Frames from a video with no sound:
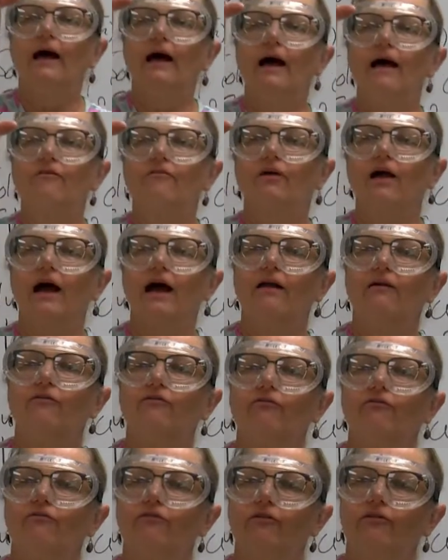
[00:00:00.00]
I've got
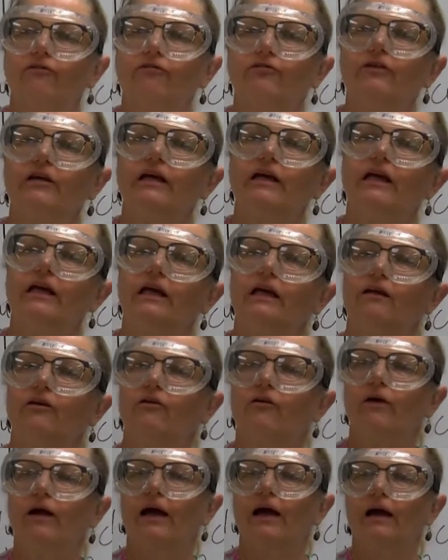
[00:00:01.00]
15
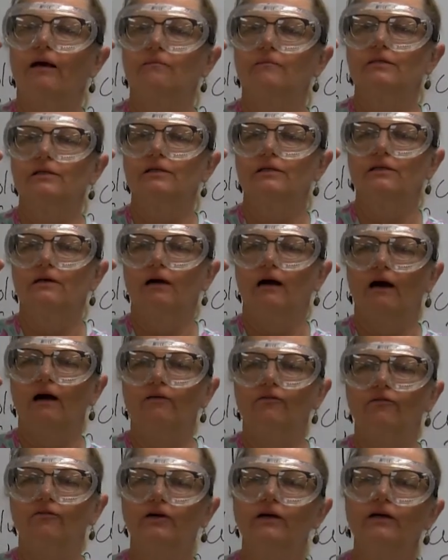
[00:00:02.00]
grams
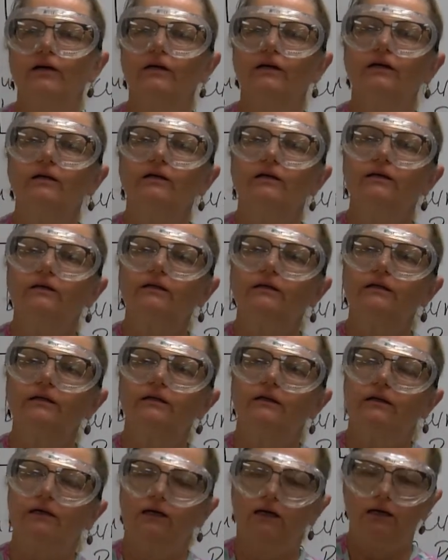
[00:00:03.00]
of
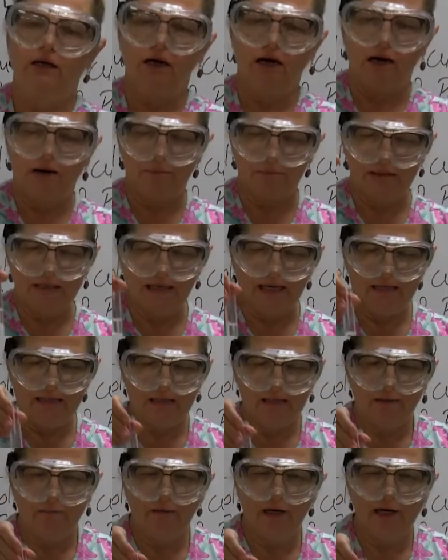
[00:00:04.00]

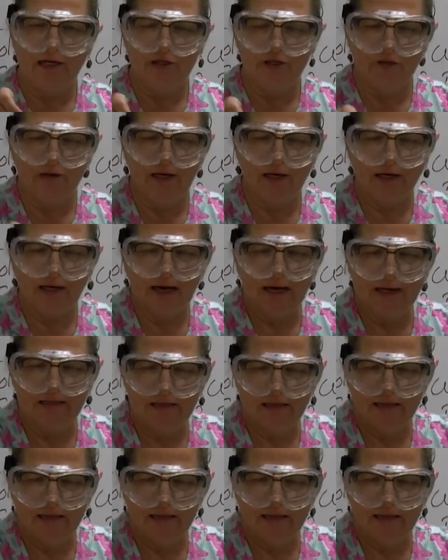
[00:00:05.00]
potassium nitrate and